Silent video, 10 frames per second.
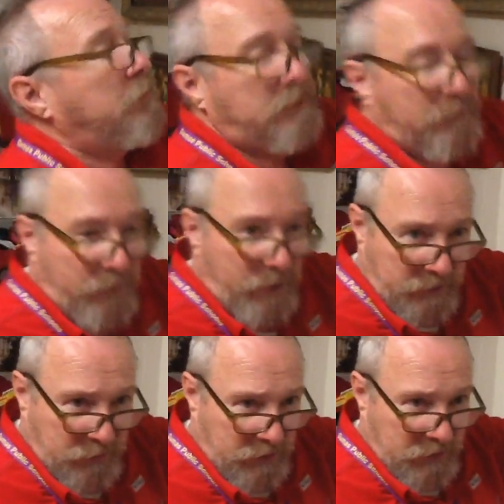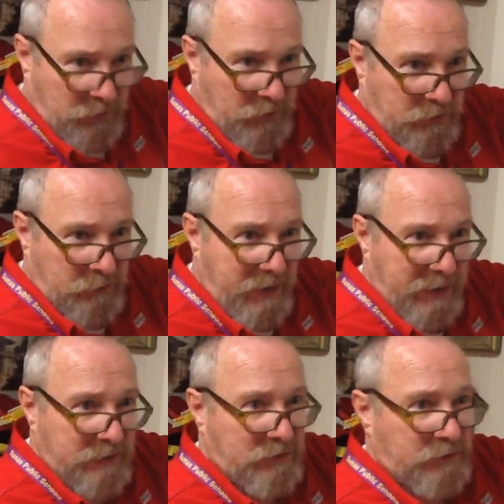but the phosphate is always
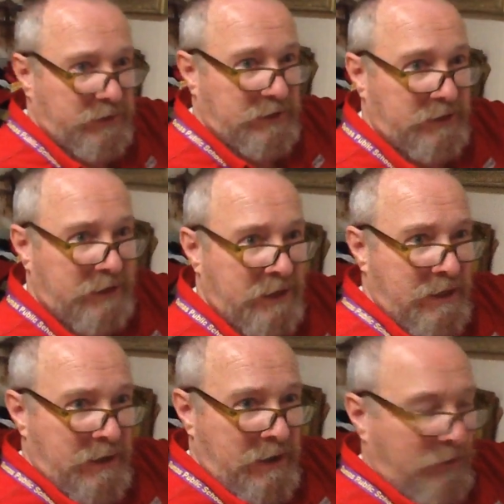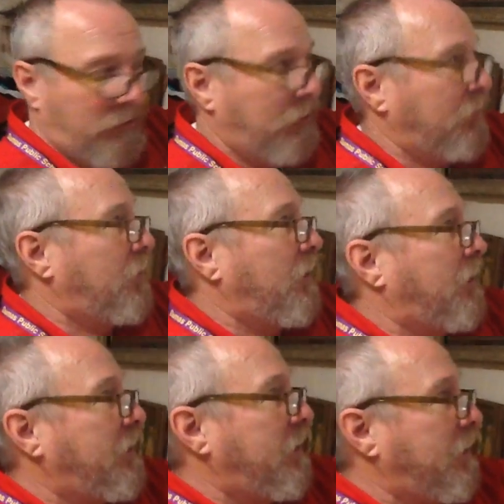-3. So you're going
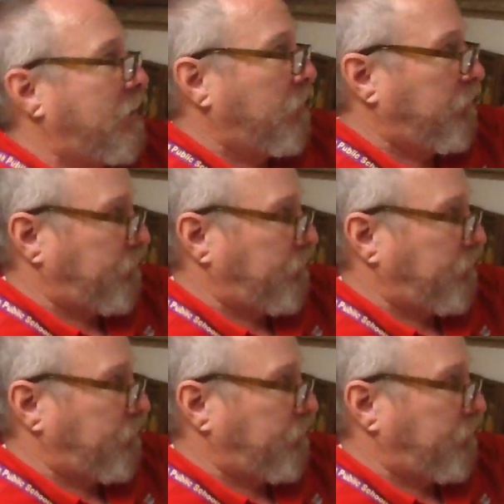to need,